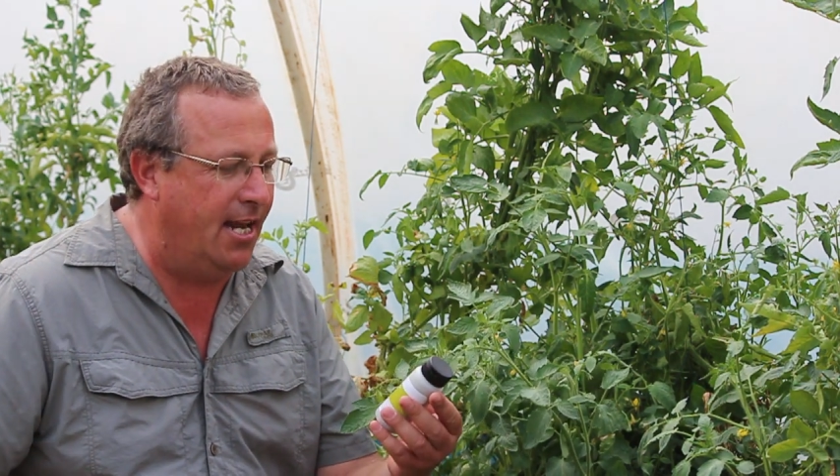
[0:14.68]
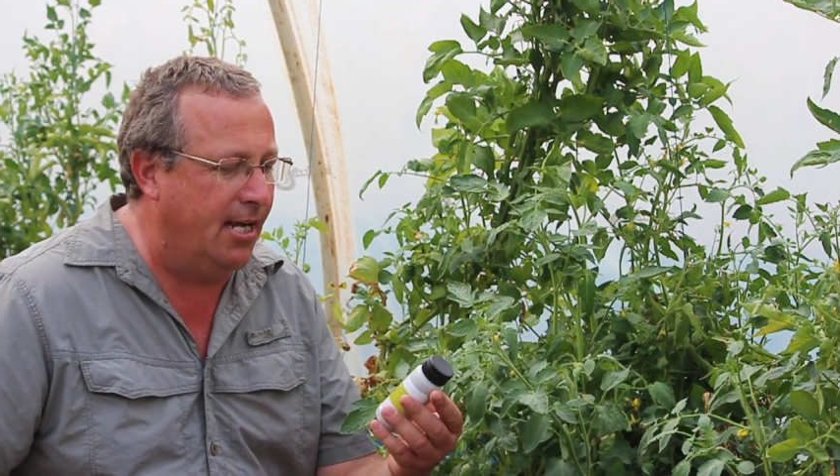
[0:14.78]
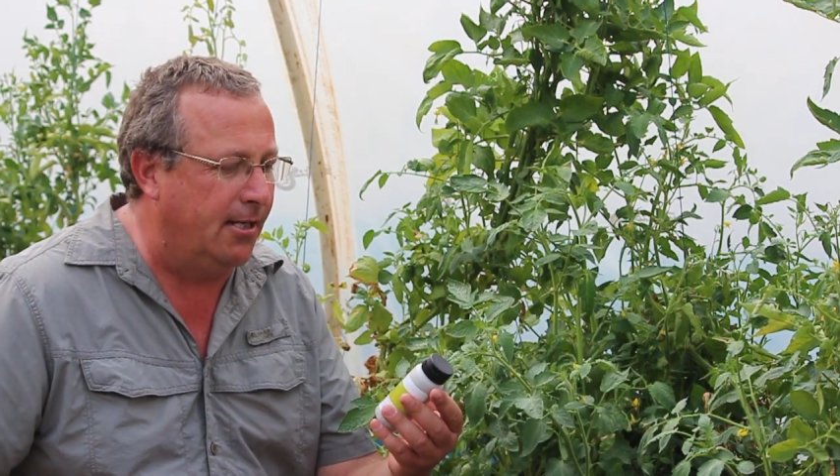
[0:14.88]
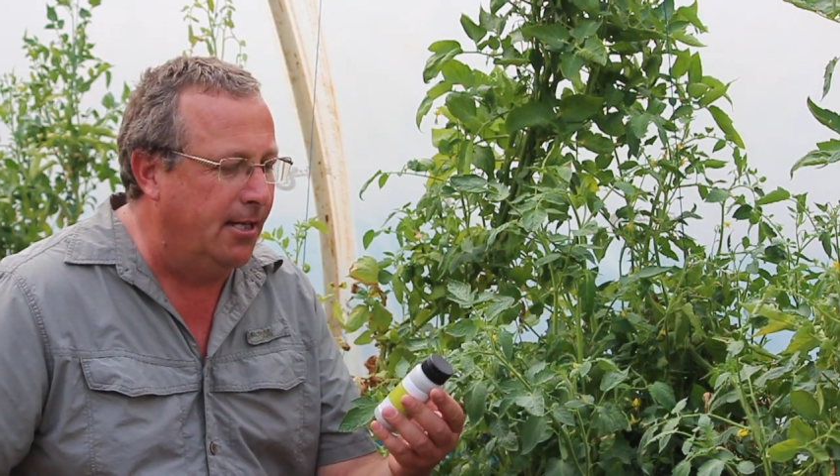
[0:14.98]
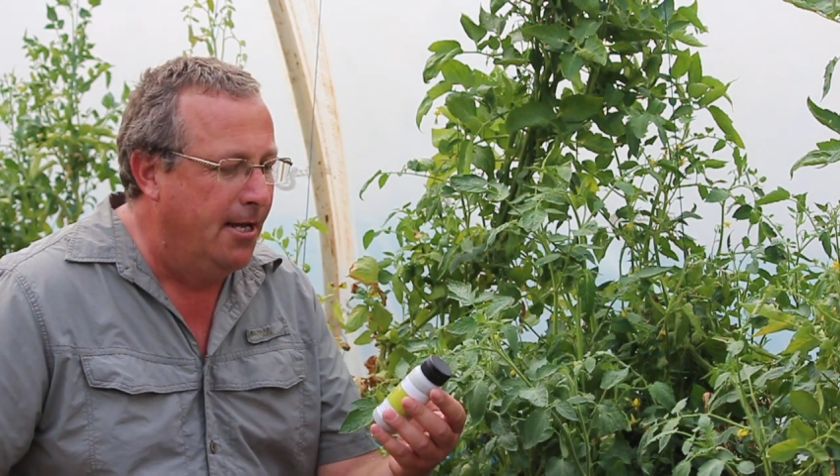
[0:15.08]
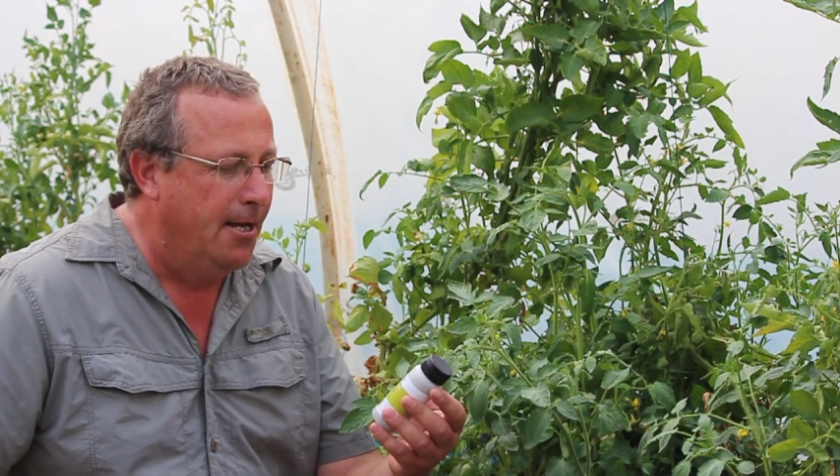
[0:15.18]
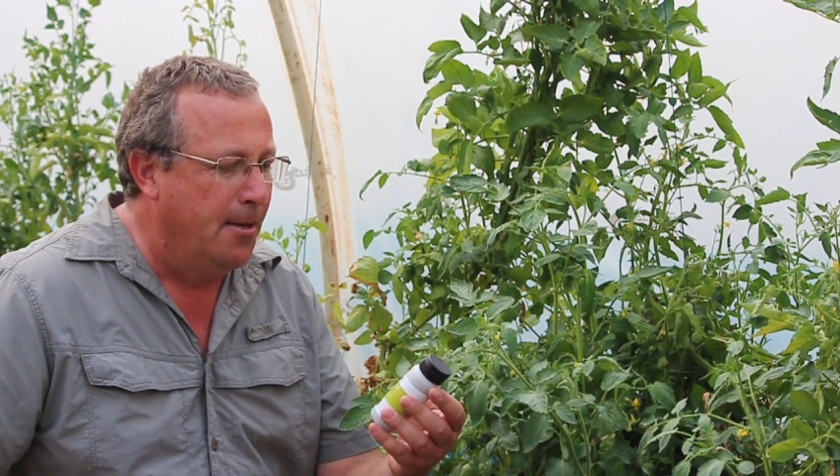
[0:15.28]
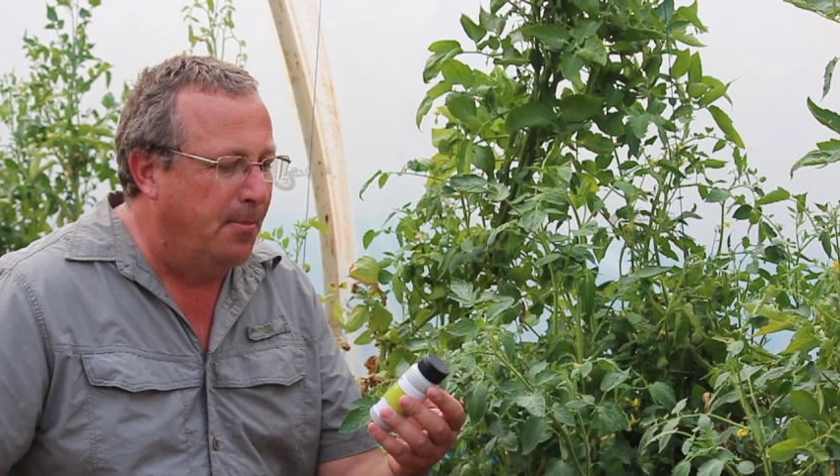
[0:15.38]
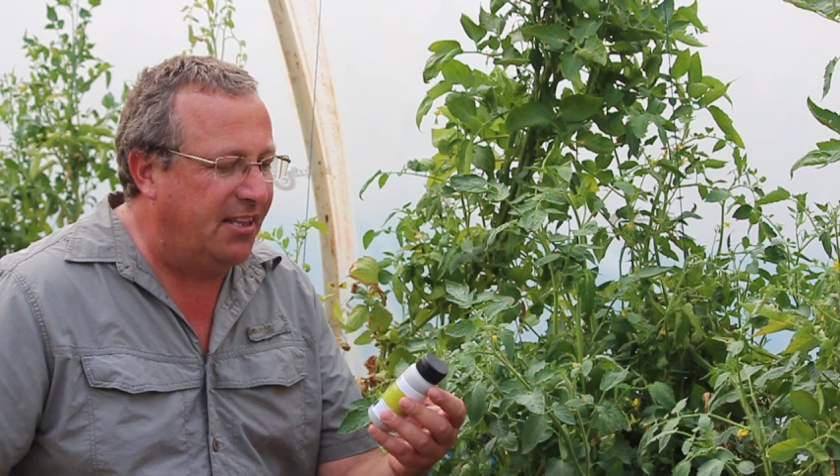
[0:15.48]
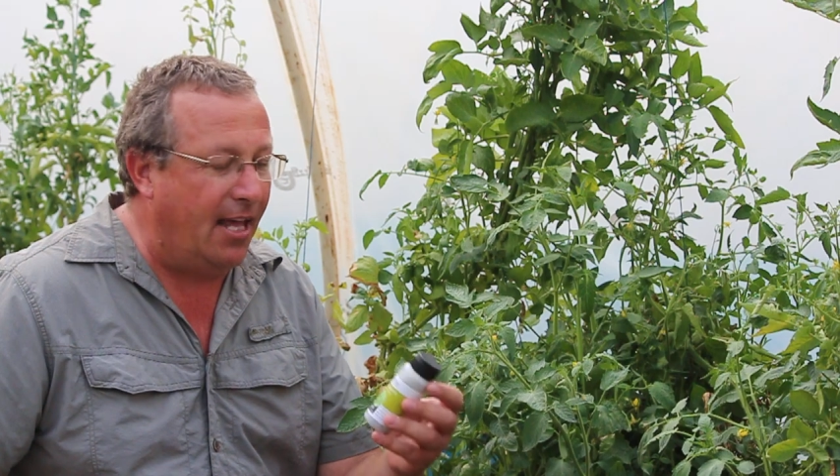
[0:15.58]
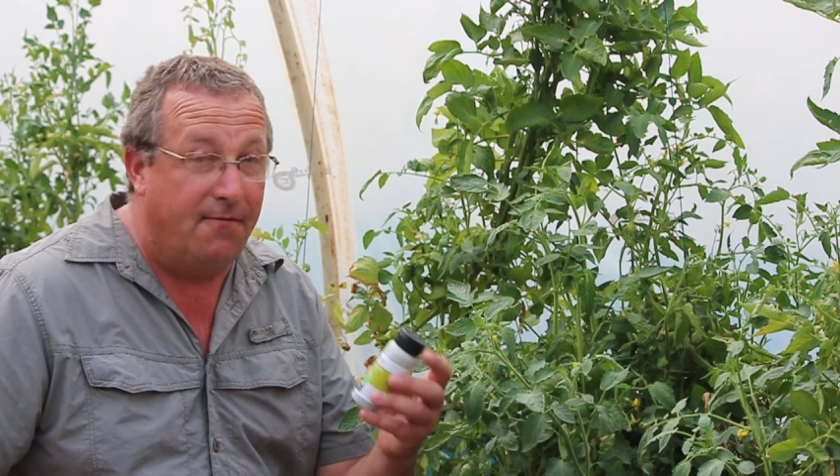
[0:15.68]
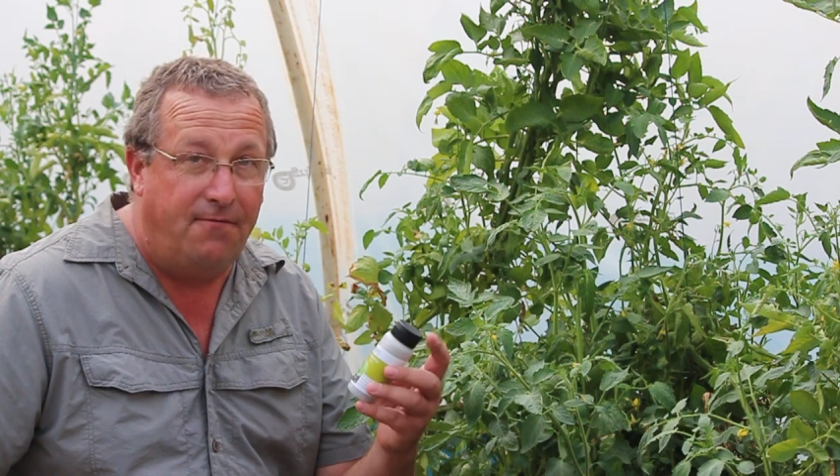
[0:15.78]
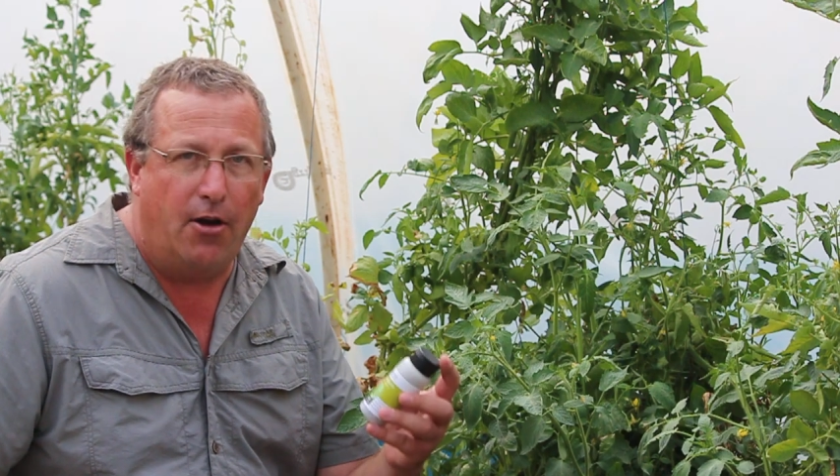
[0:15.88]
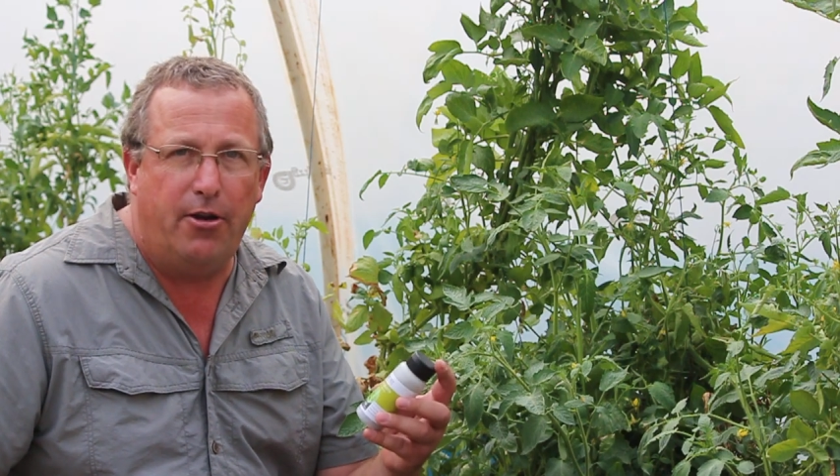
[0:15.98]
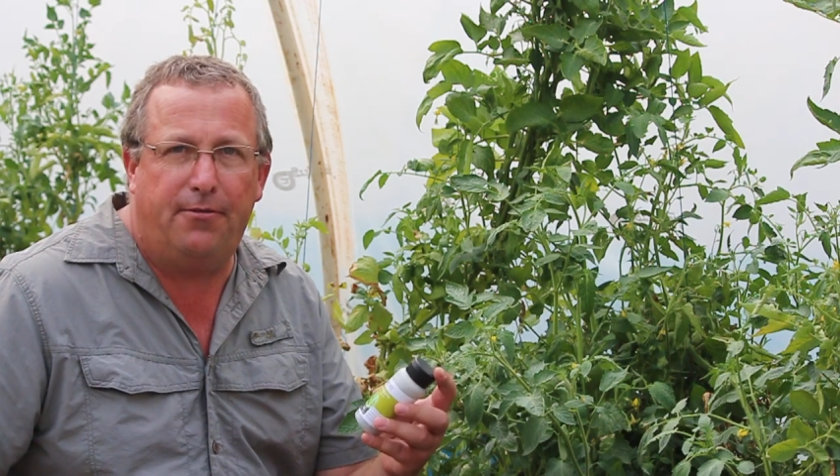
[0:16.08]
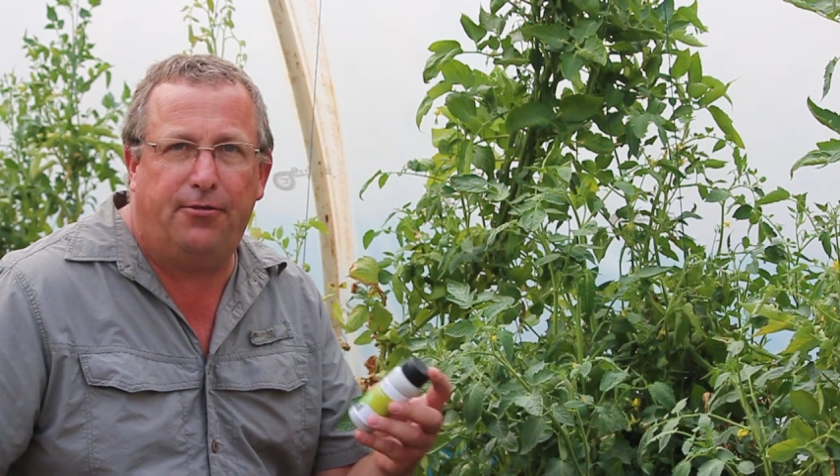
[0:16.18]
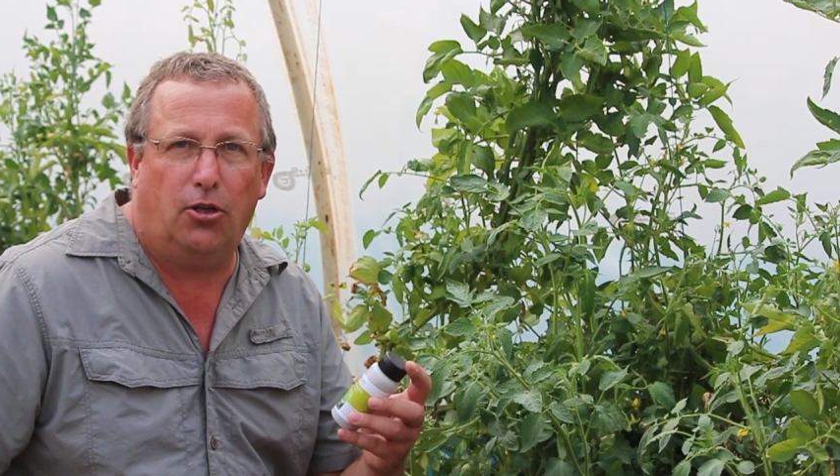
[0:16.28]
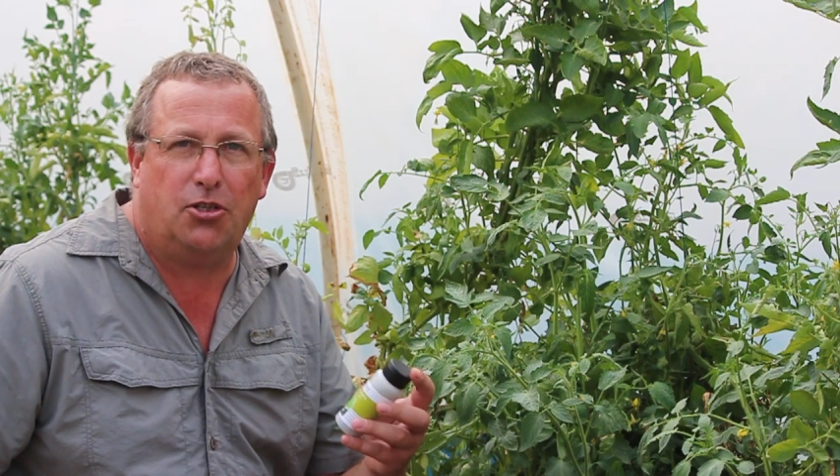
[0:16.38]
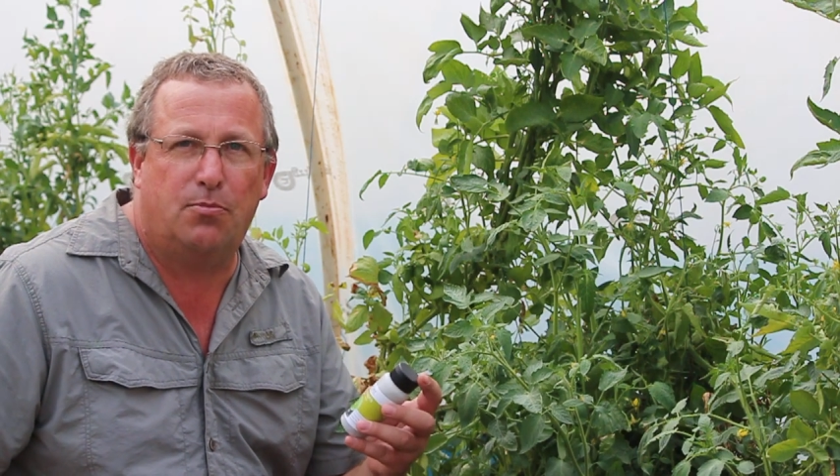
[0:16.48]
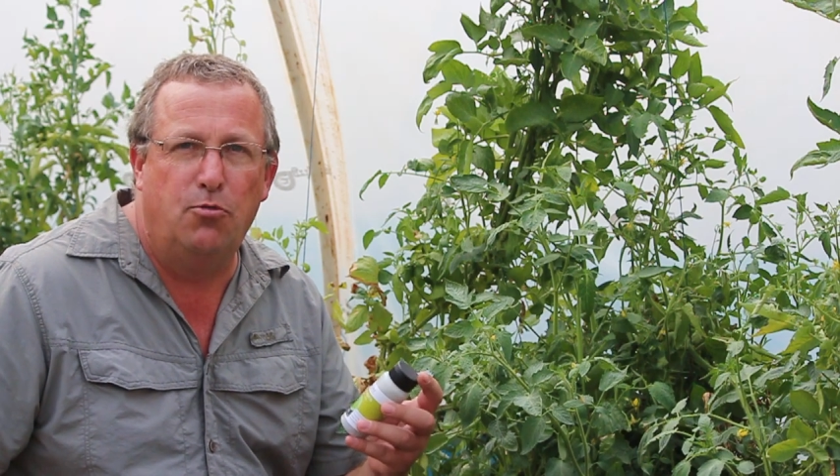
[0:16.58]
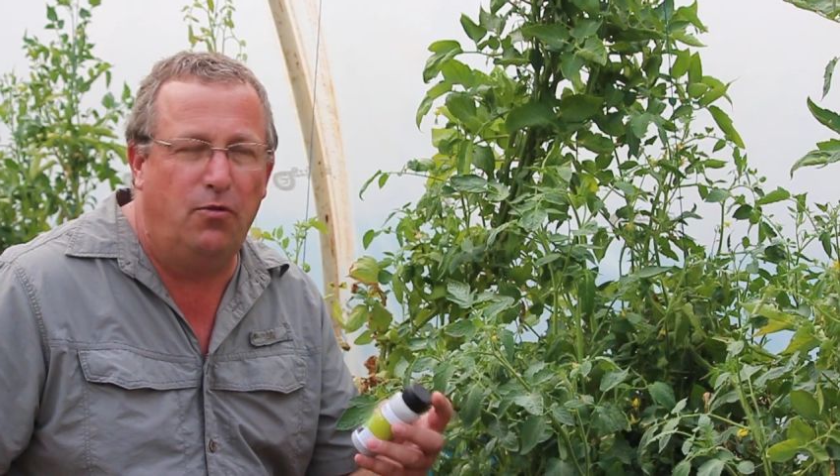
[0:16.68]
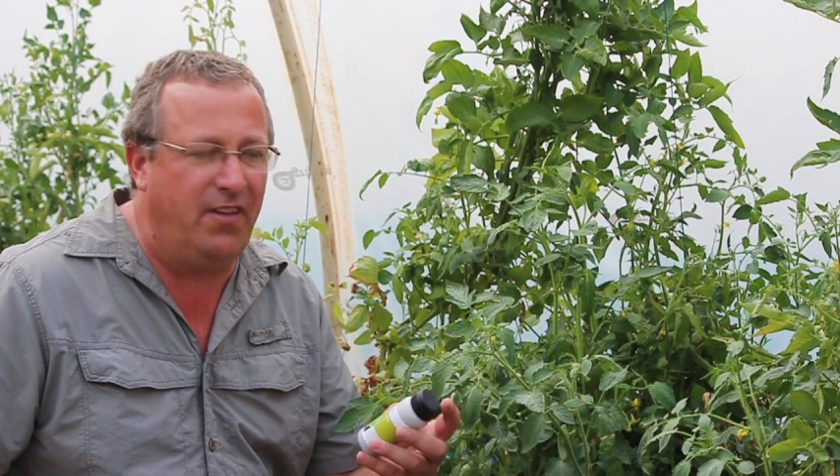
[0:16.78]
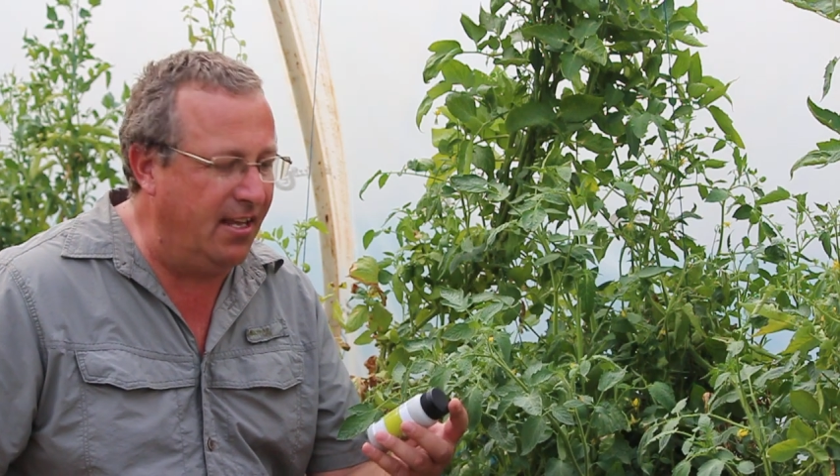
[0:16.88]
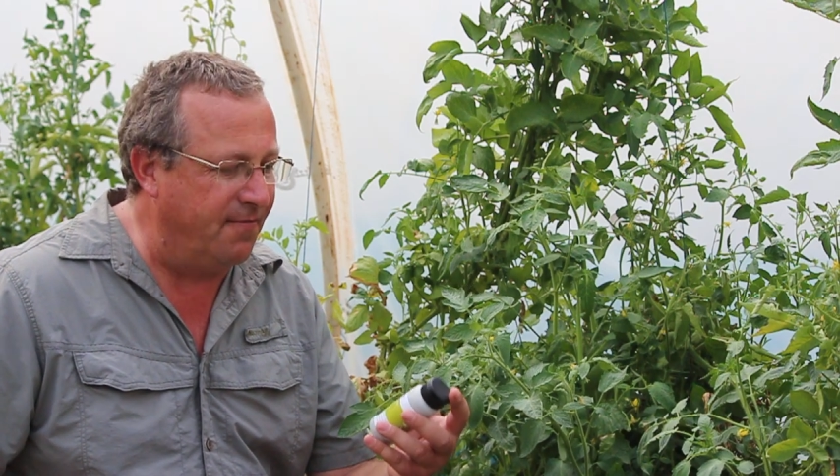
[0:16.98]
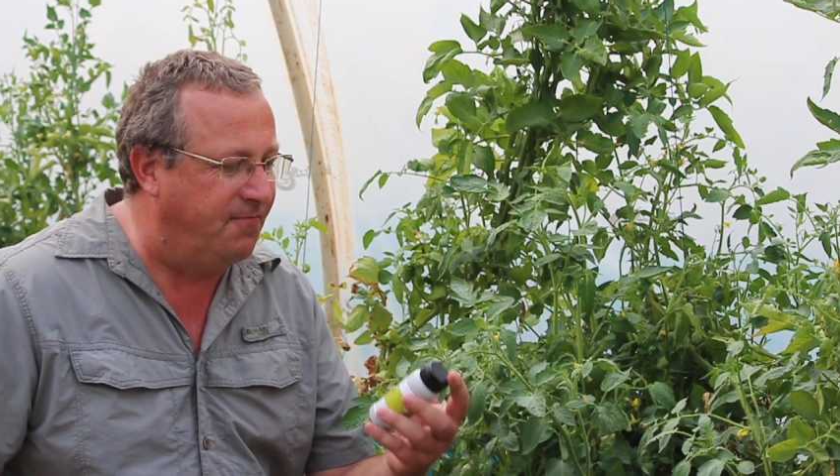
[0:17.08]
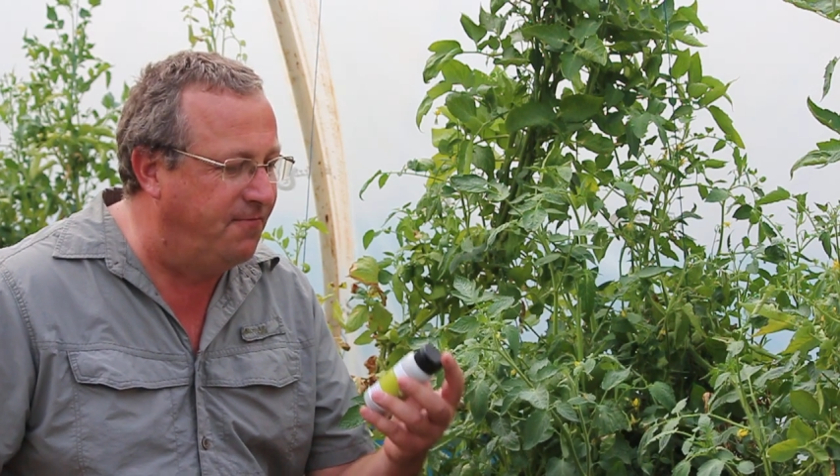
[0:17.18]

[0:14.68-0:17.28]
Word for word: now. But they're very fast moving,